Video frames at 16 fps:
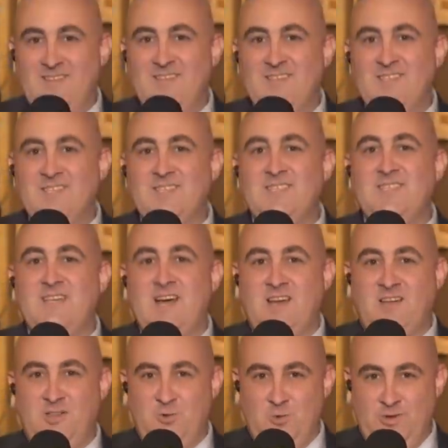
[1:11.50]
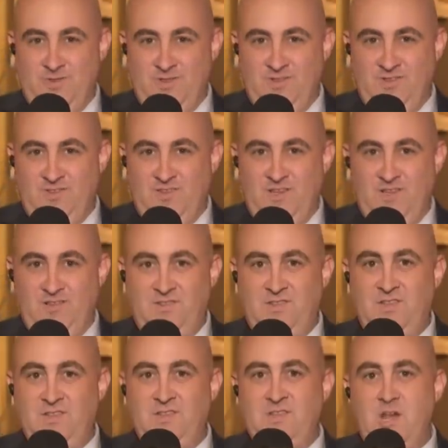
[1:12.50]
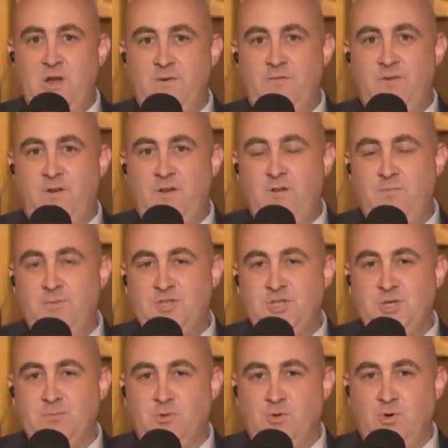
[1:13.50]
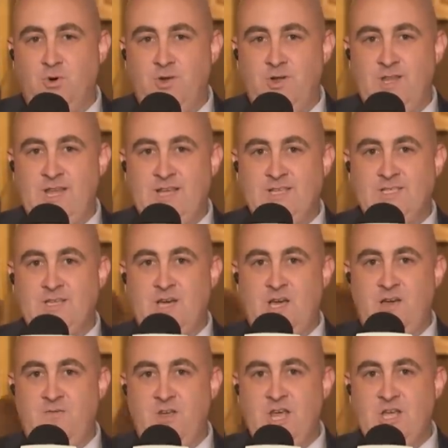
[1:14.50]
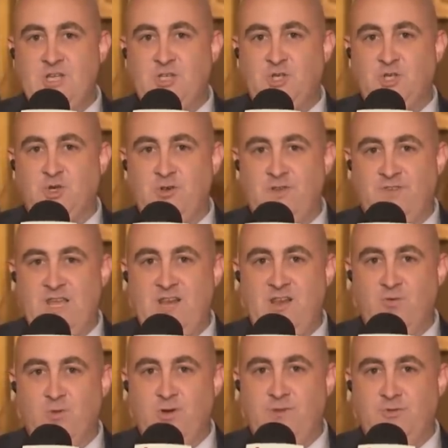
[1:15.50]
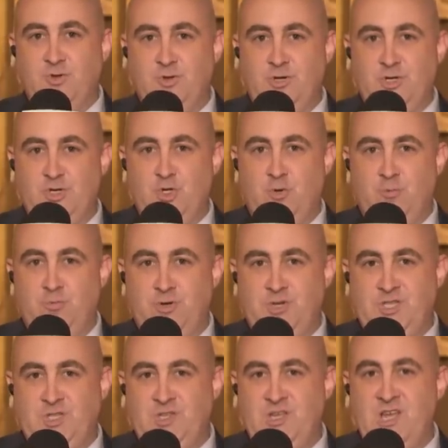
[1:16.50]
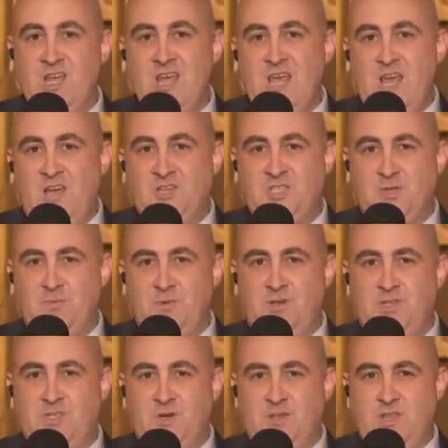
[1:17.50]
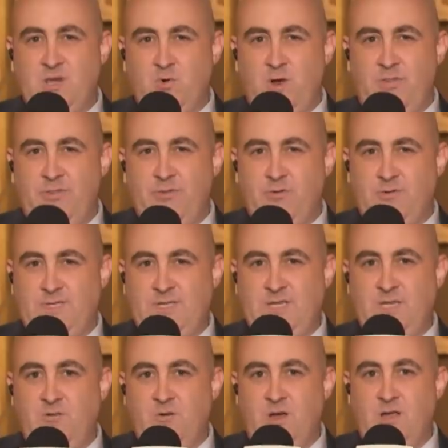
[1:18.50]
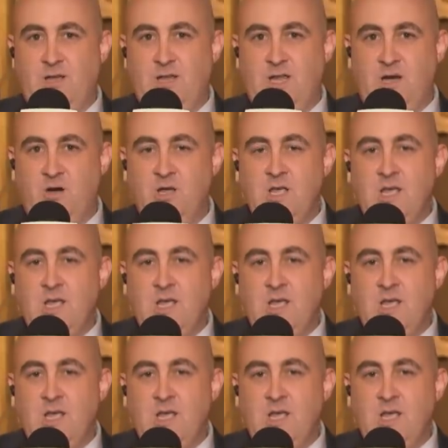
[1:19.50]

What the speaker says: That is exactly what this is. Now, Bishop Malloy, he has kind of a history of getting rid of traditional priests. The estimate is, I think, around 13 right now.